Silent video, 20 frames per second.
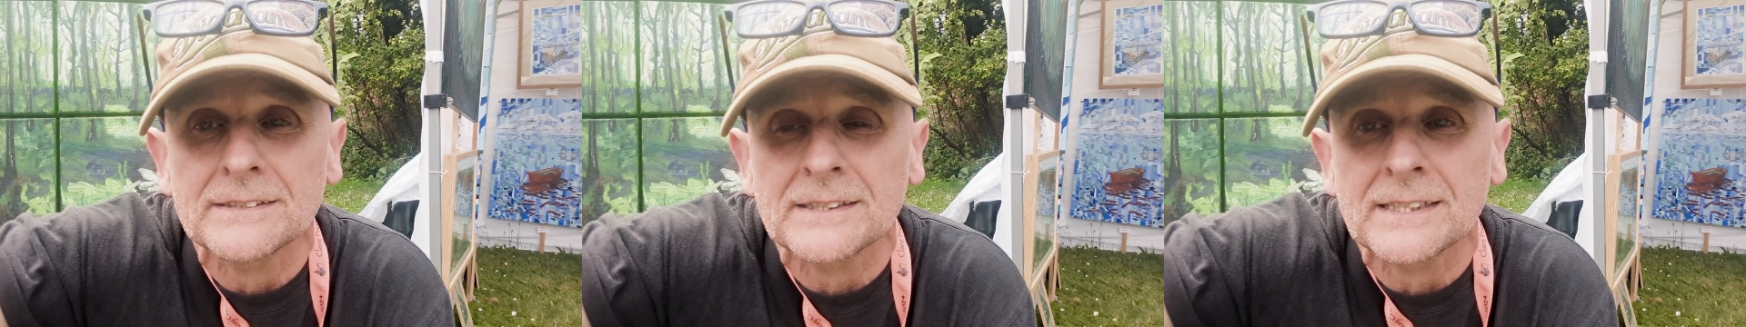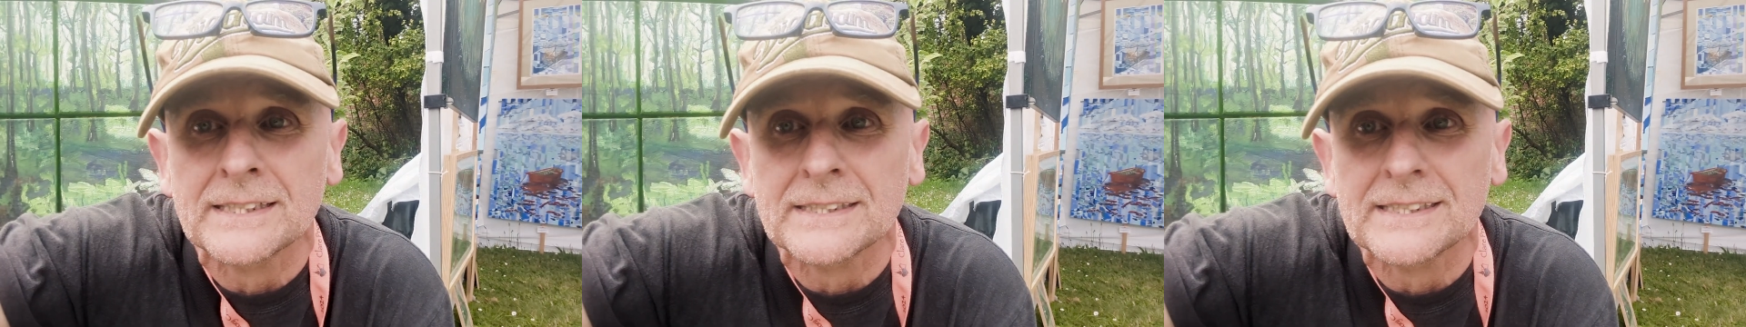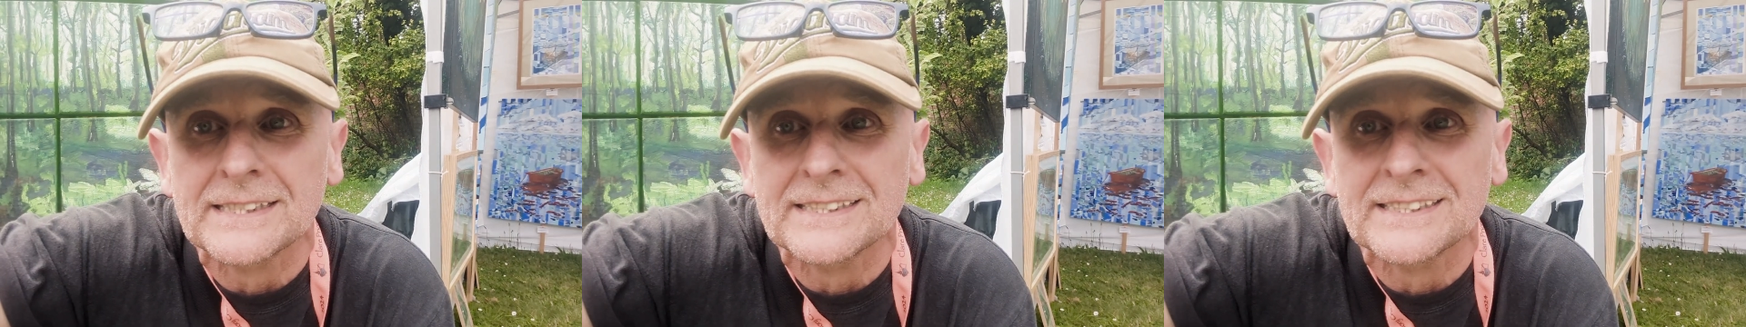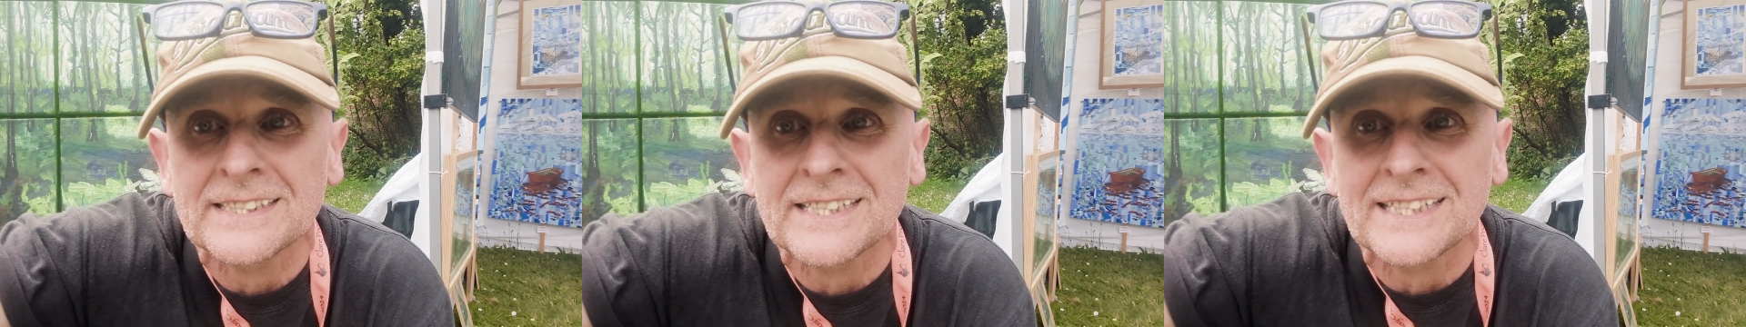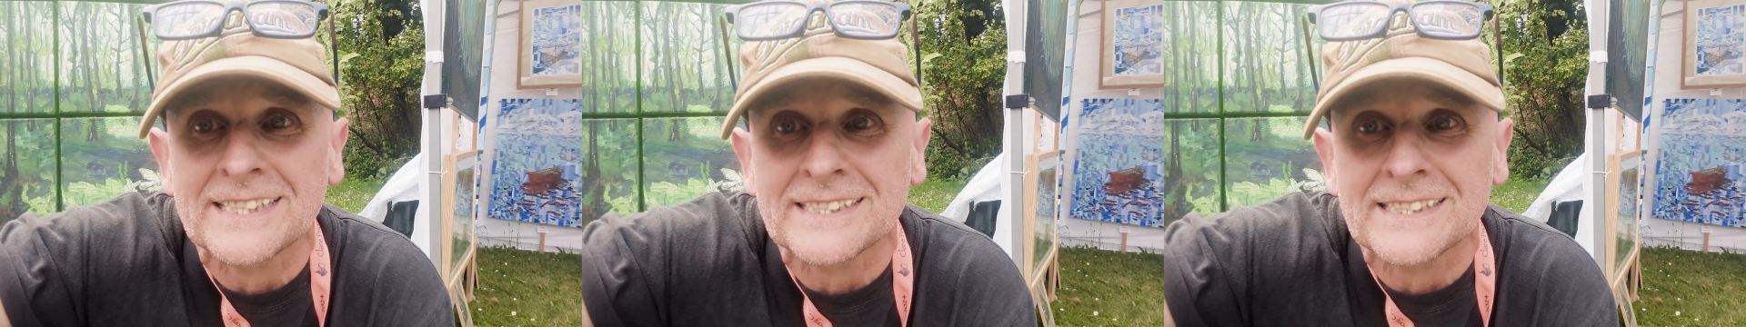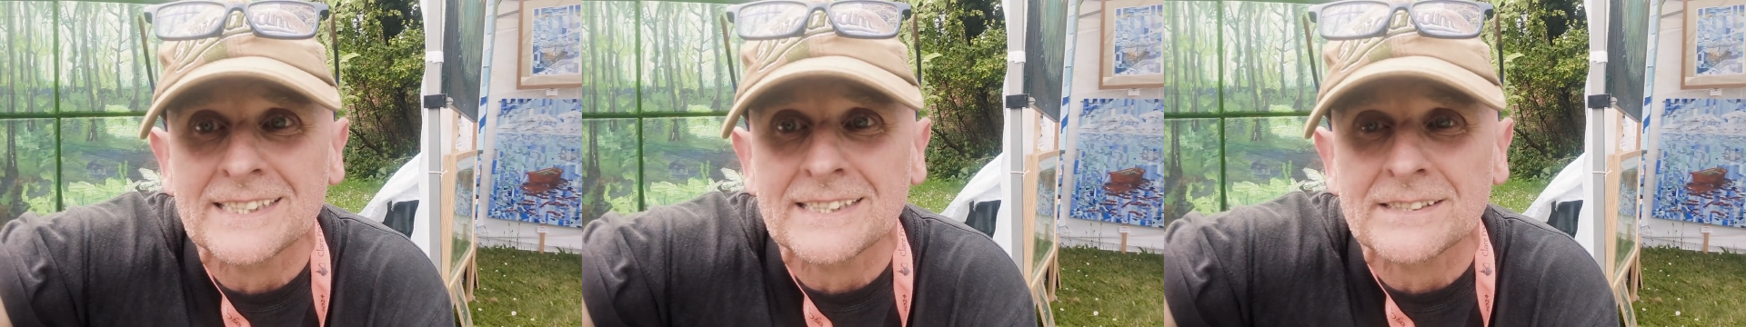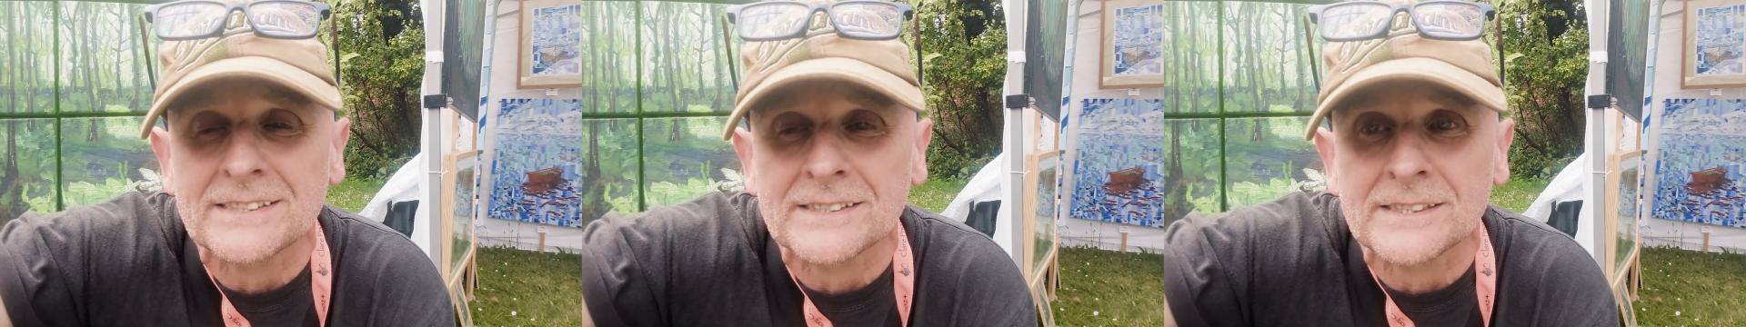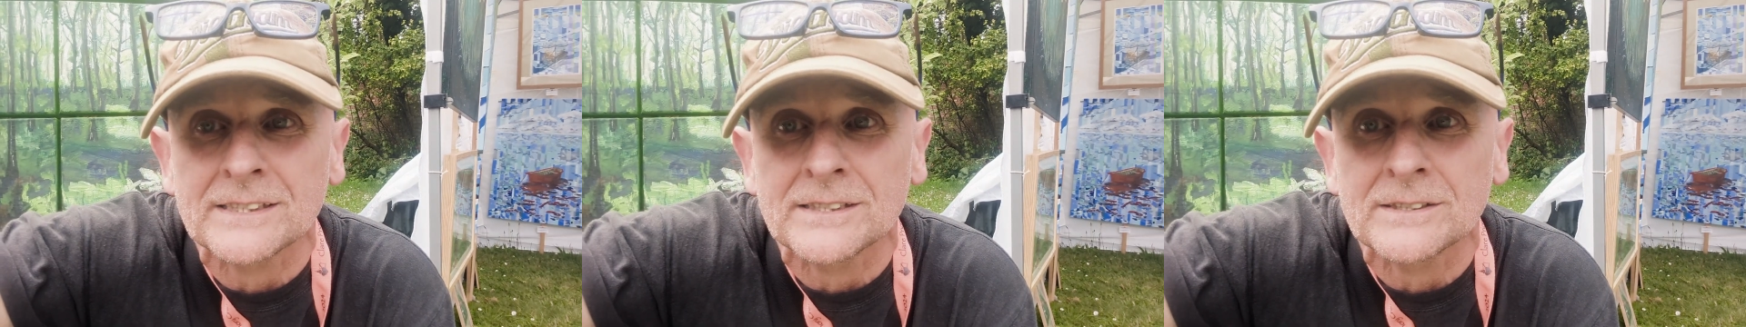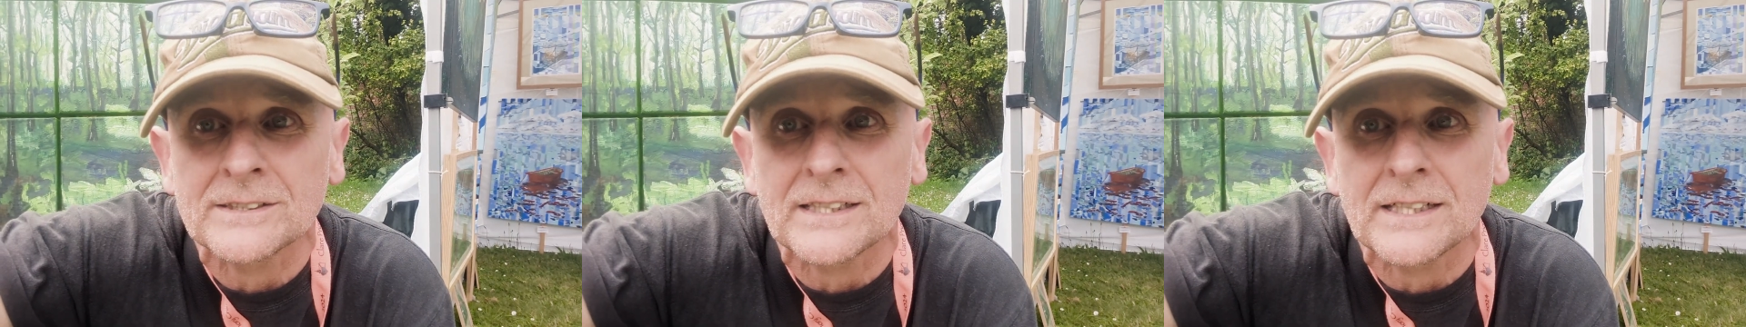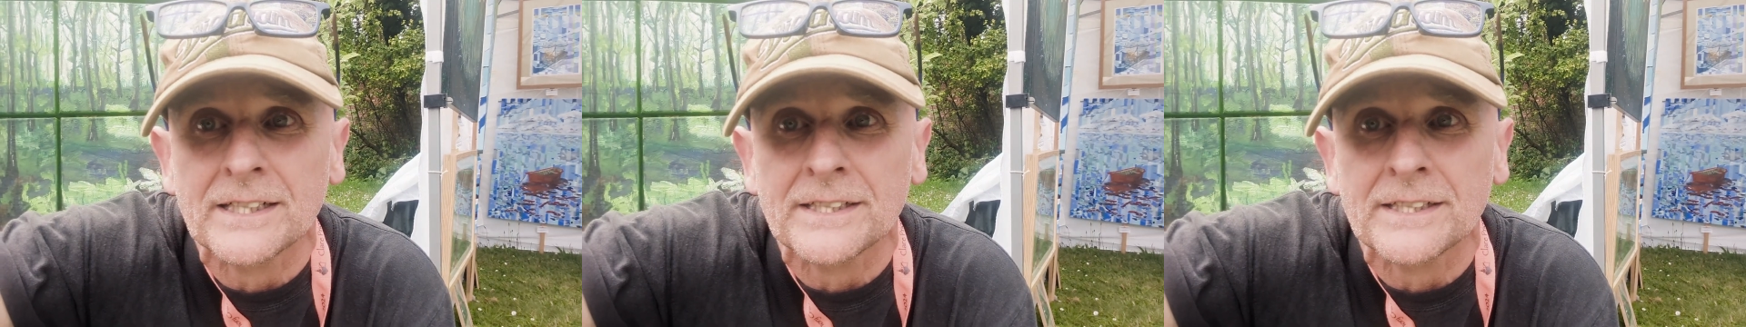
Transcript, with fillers: like nine years ago,